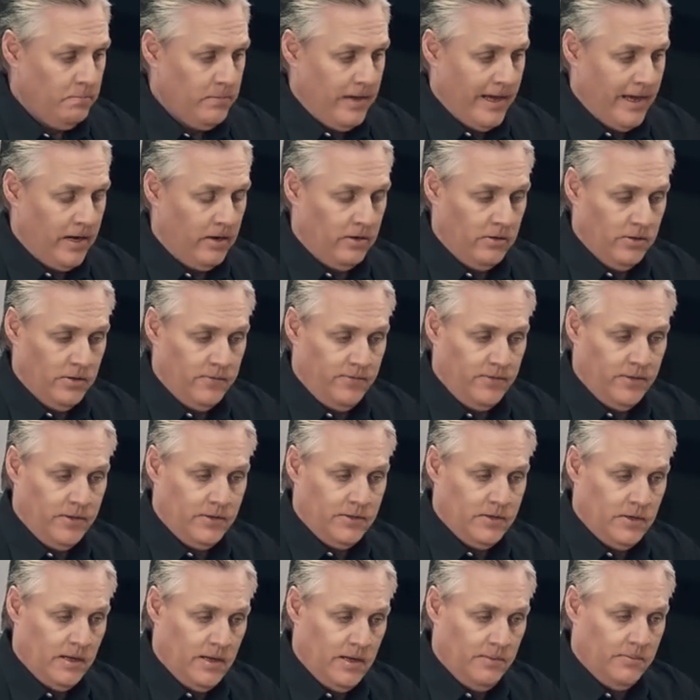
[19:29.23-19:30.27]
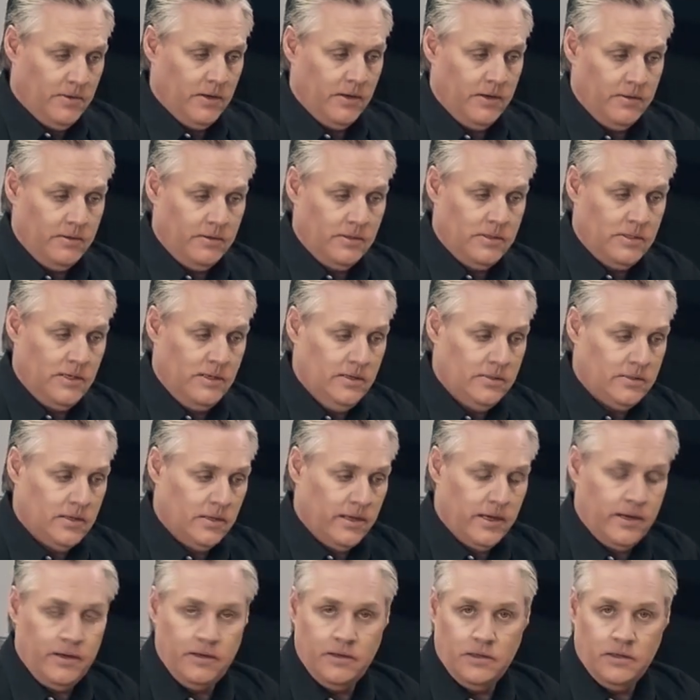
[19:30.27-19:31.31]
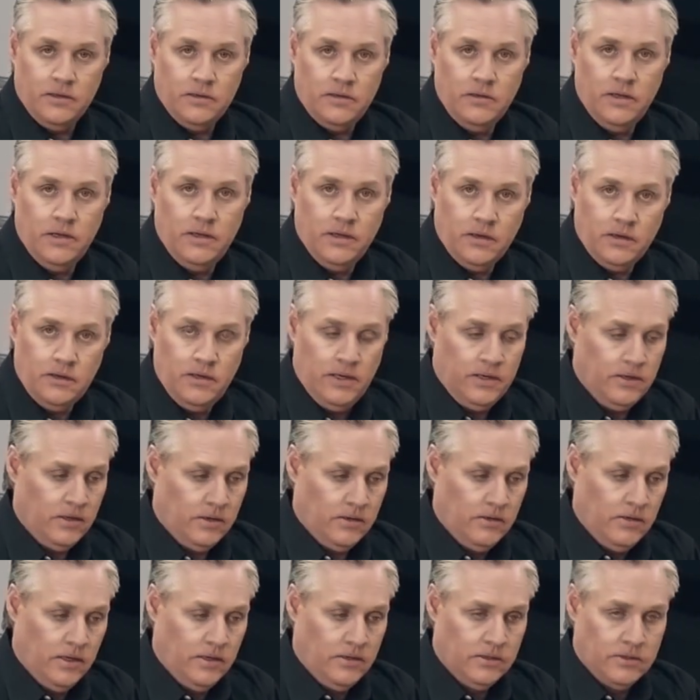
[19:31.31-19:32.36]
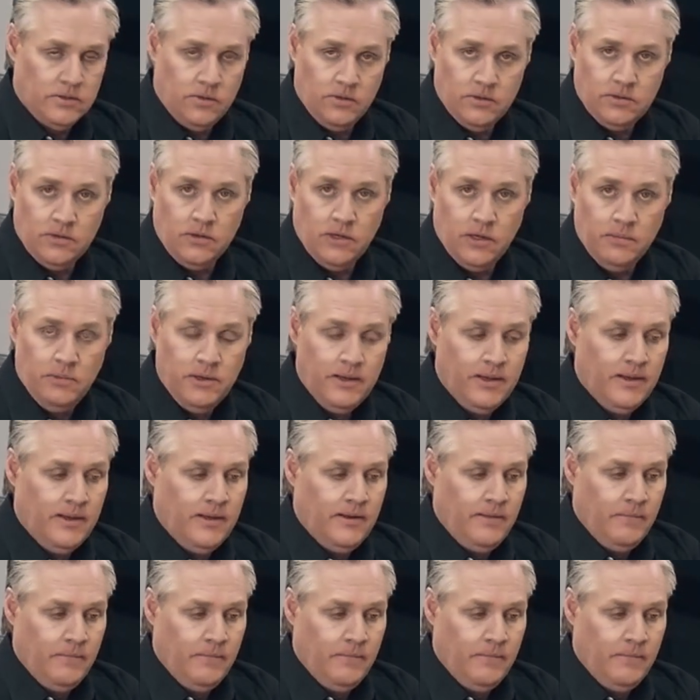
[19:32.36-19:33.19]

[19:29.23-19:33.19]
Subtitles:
and it'll look for the time code that syncs to that in the source clip,